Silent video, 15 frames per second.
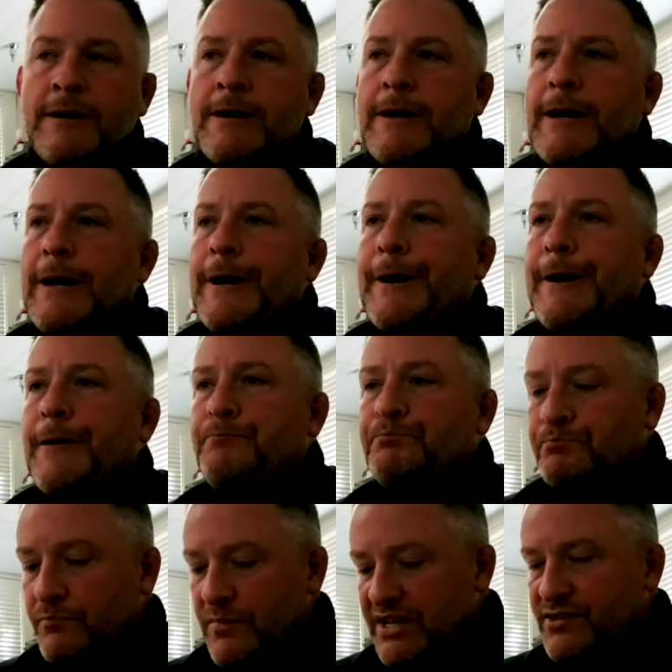
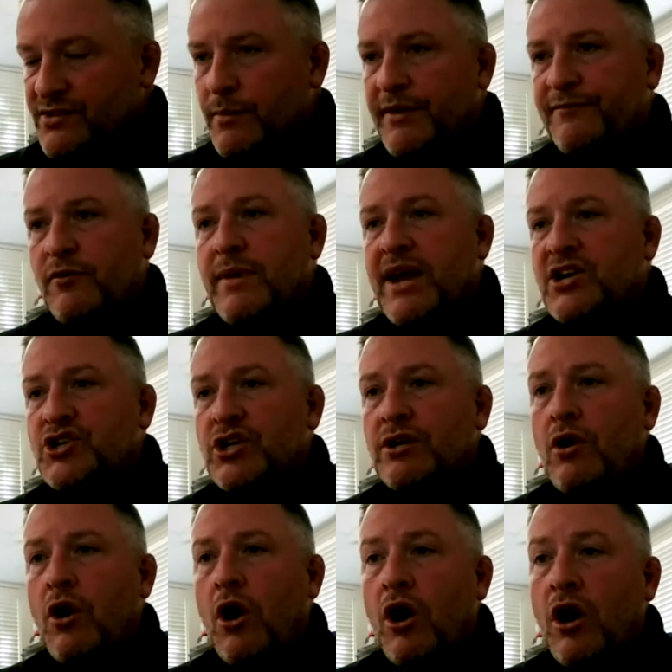Some information
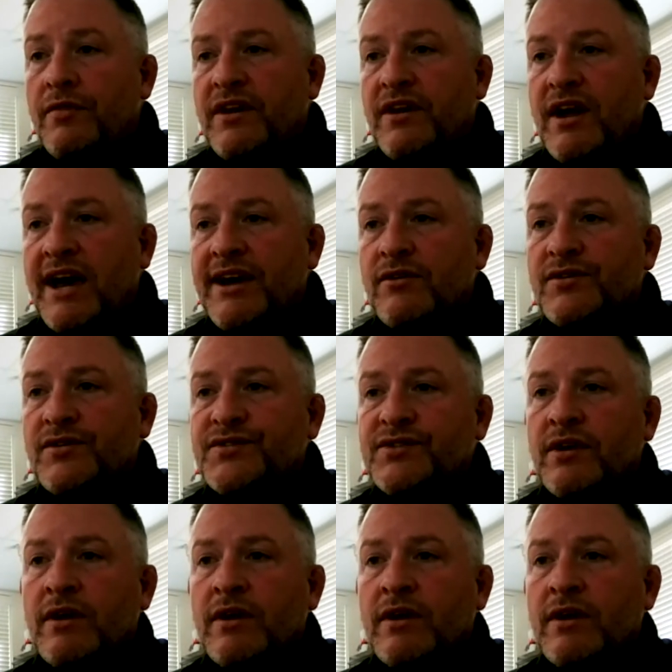on the Niners.